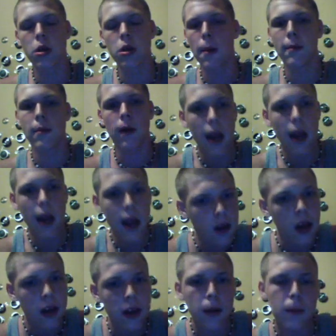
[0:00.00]
up and I'm like, hey, you
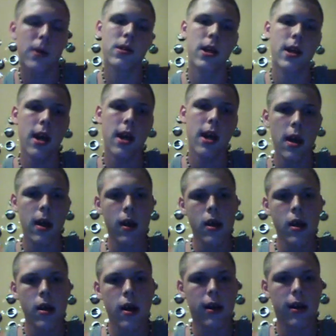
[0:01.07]
got dip? And he's like, yeah.
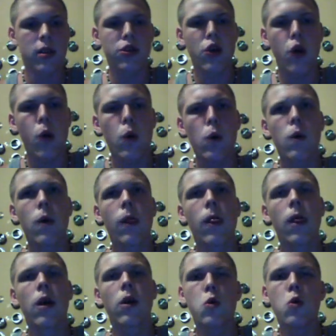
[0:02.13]
I got Skull
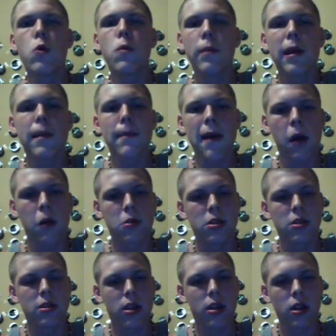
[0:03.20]
Cool Mint
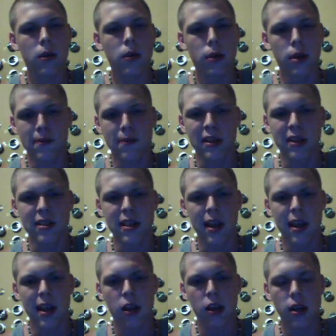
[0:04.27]
pouches. I was like, what the fuck is
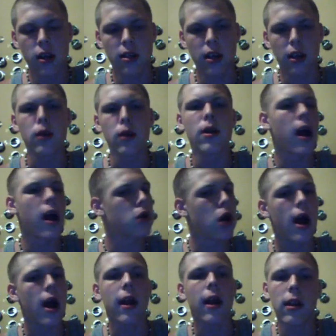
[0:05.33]
that? He's like, you gotta
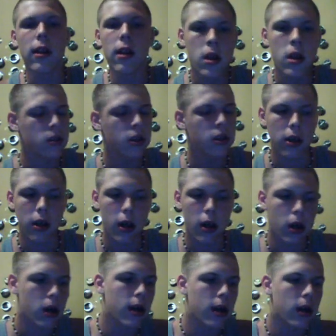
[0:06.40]
try it. I was like,
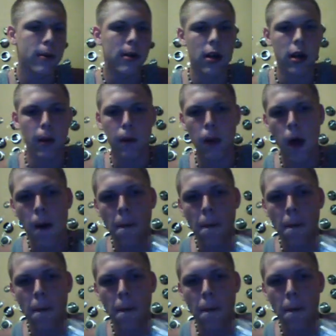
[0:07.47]
alright, give me it.